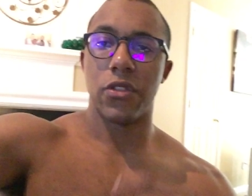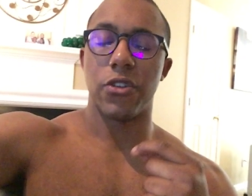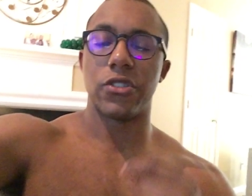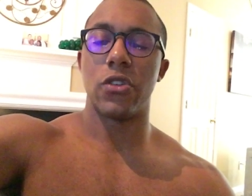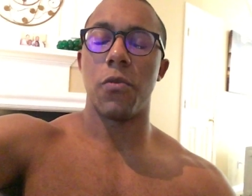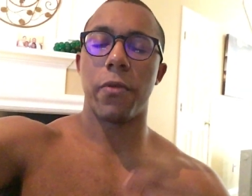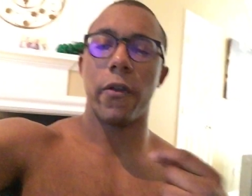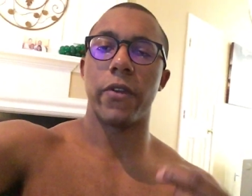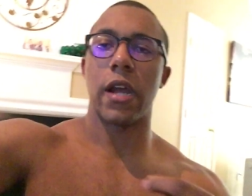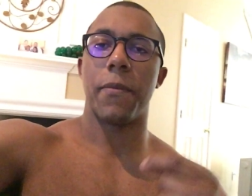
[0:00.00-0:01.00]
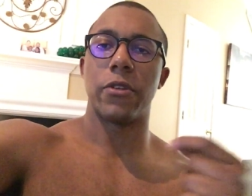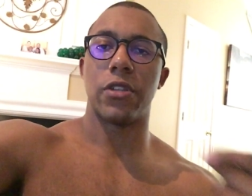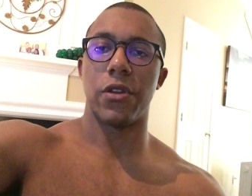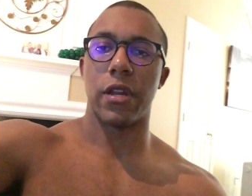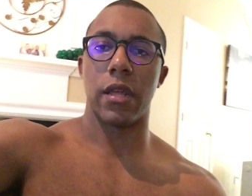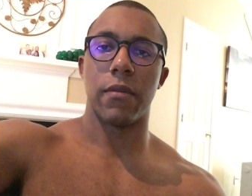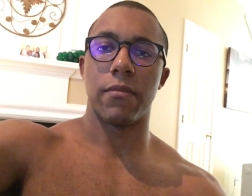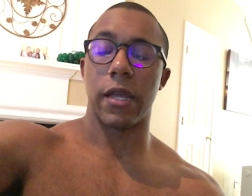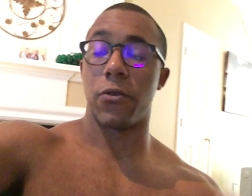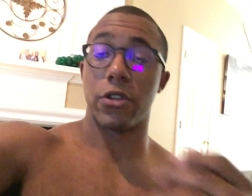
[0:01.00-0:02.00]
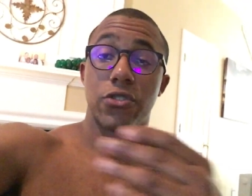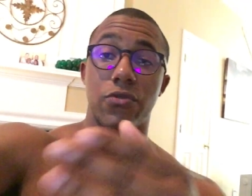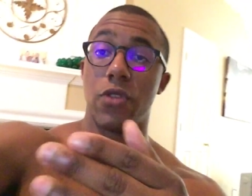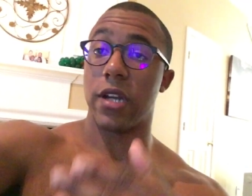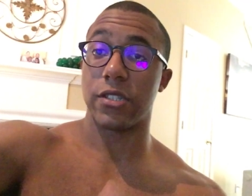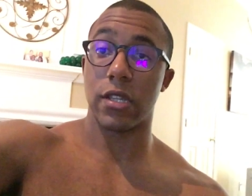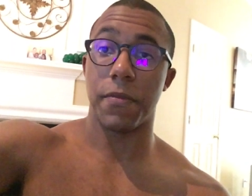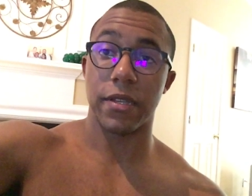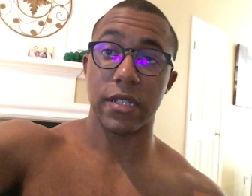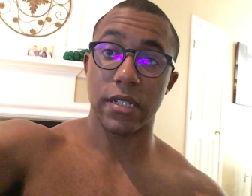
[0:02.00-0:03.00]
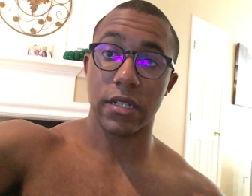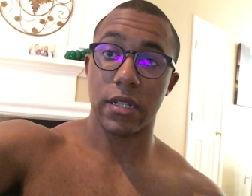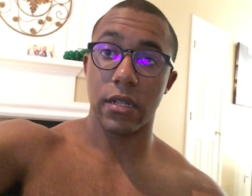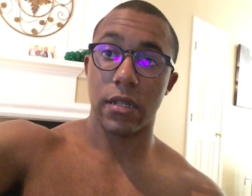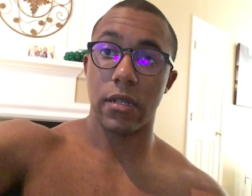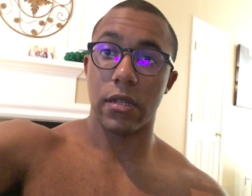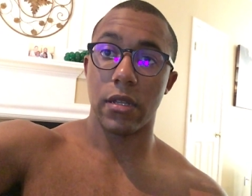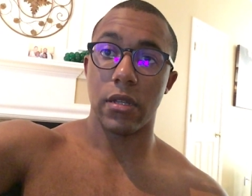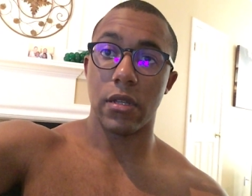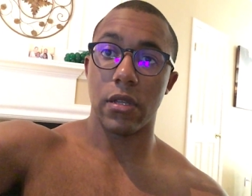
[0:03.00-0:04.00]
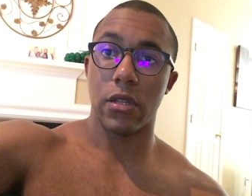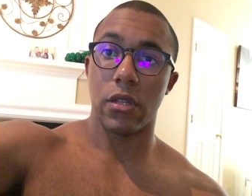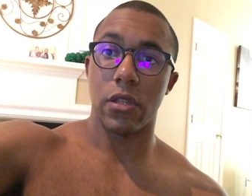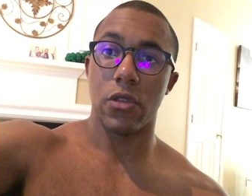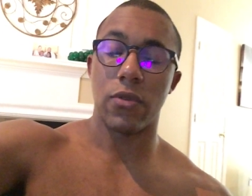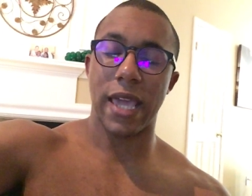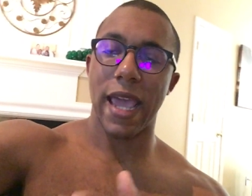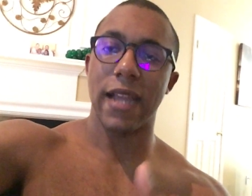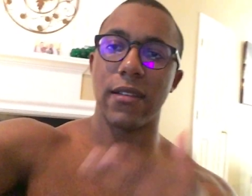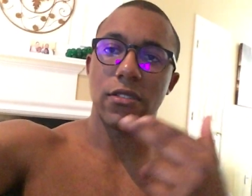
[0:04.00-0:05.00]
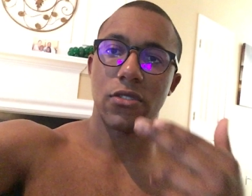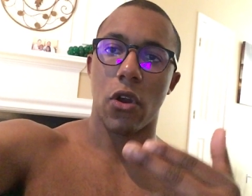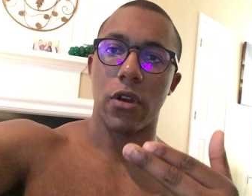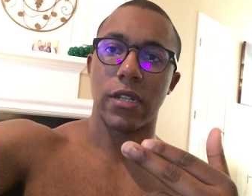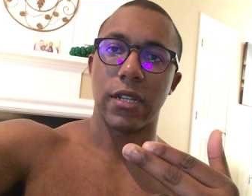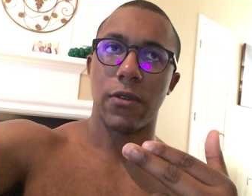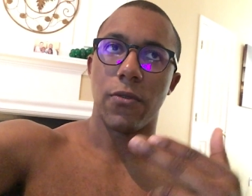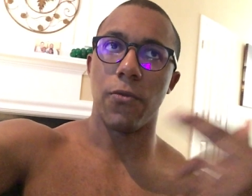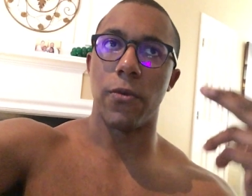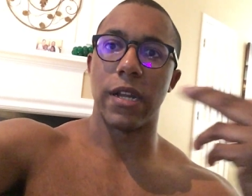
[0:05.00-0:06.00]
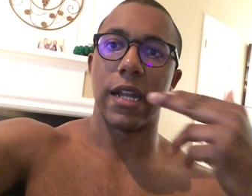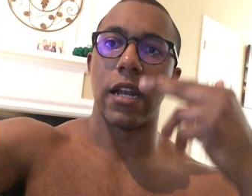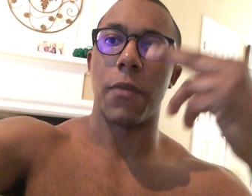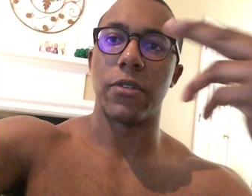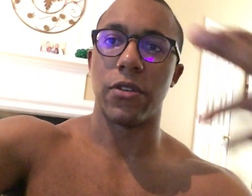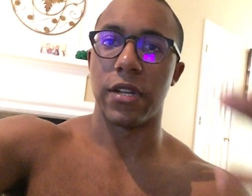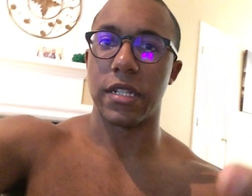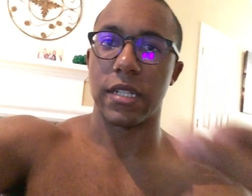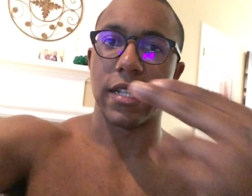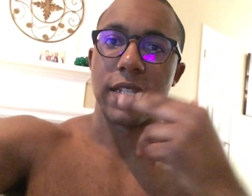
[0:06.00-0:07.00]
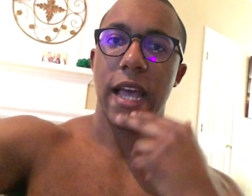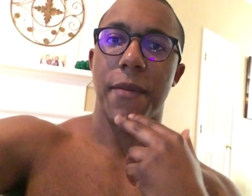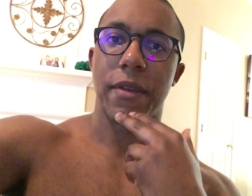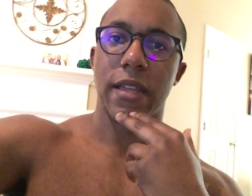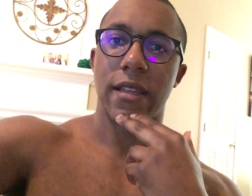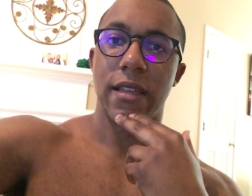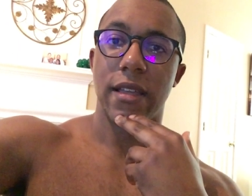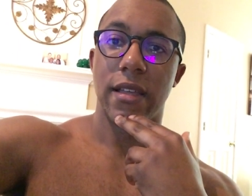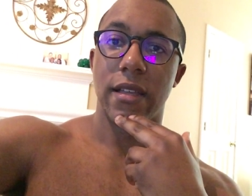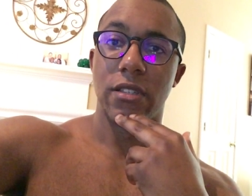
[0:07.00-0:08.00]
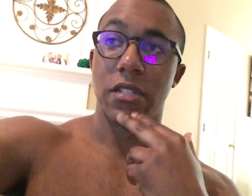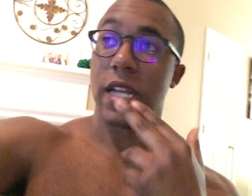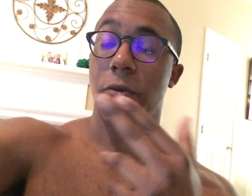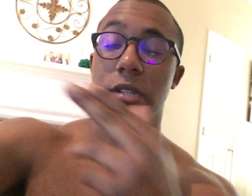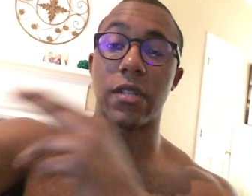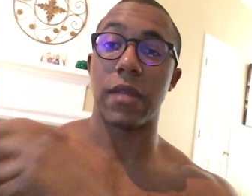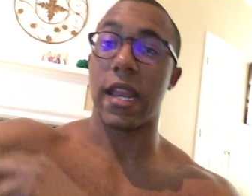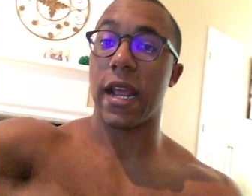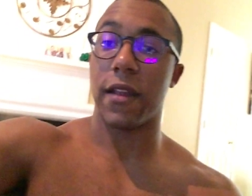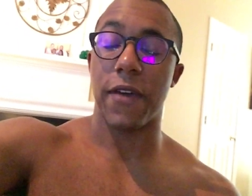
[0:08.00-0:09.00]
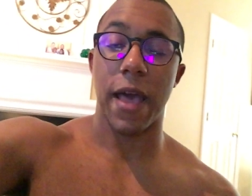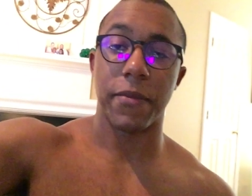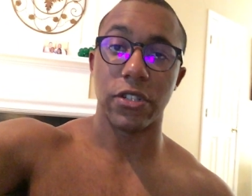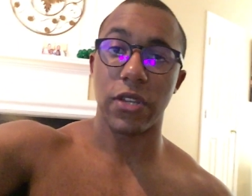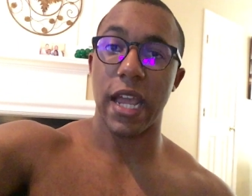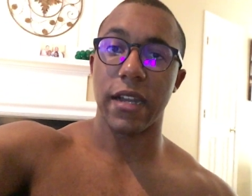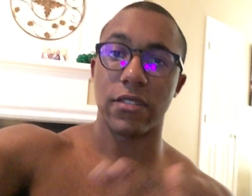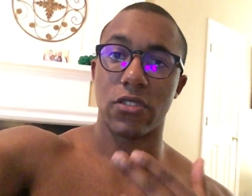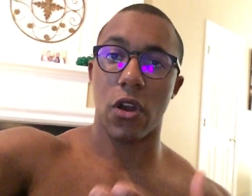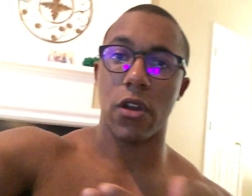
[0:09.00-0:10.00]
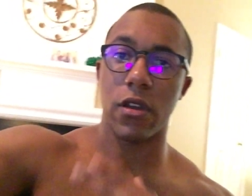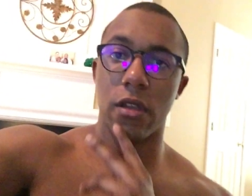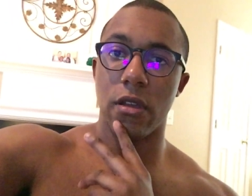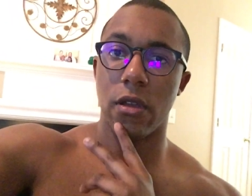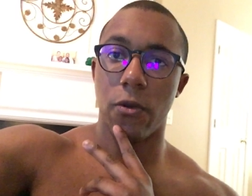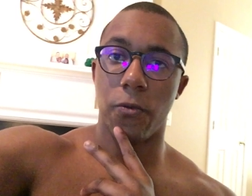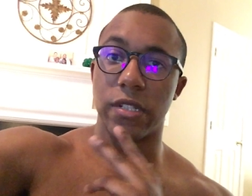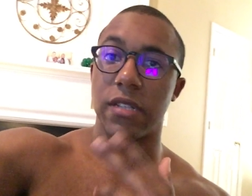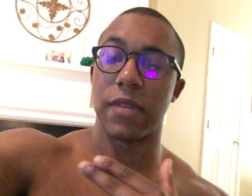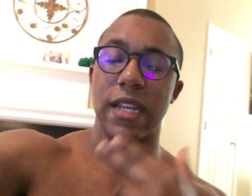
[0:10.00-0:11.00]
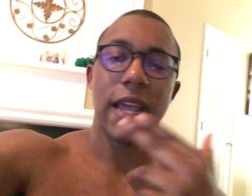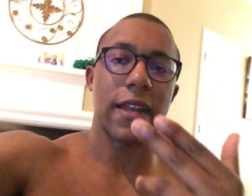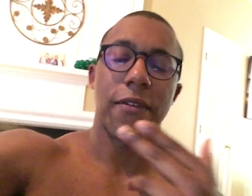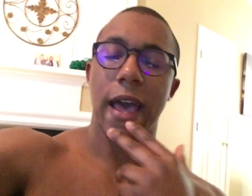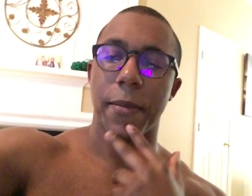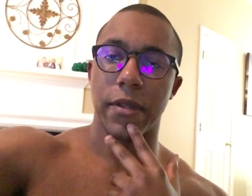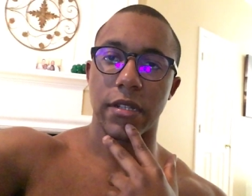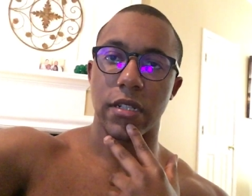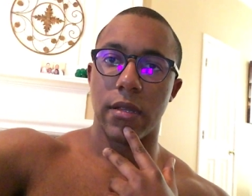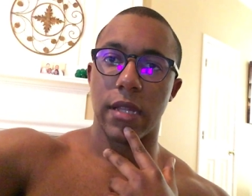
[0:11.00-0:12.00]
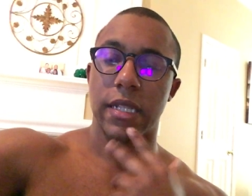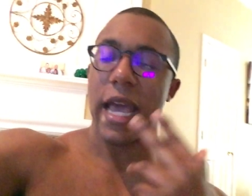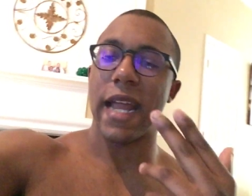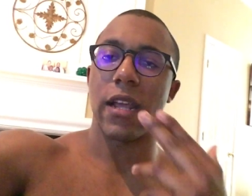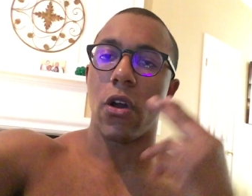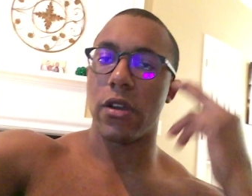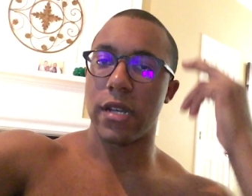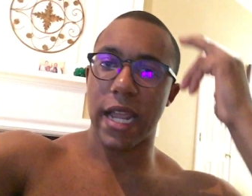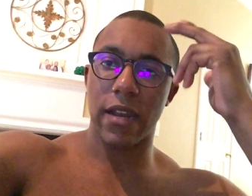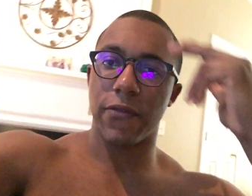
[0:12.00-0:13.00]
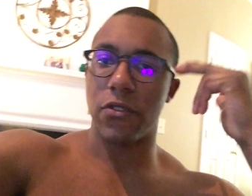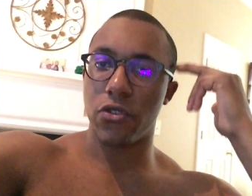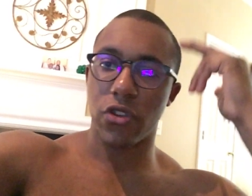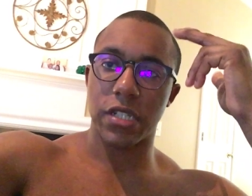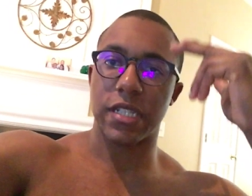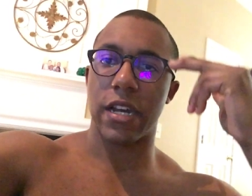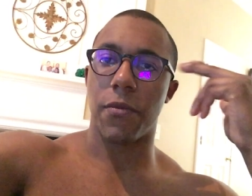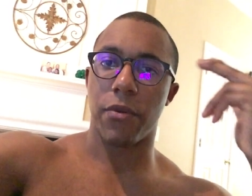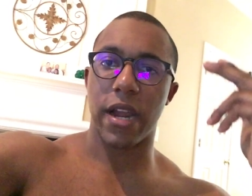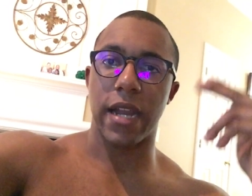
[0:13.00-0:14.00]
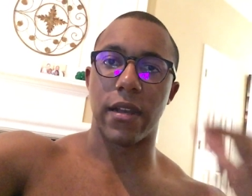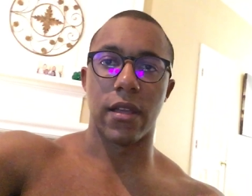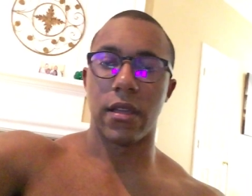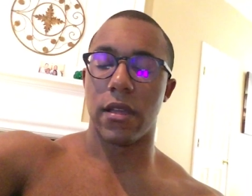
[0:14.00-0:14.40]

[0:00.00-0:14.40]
There is no perfect opportunity. Like when you're trying to start that business, you can't start when an opportunity is happening. Just like when something negative happens, you can't start when something negative happens. That's adding on negative neutrons inside of your brain,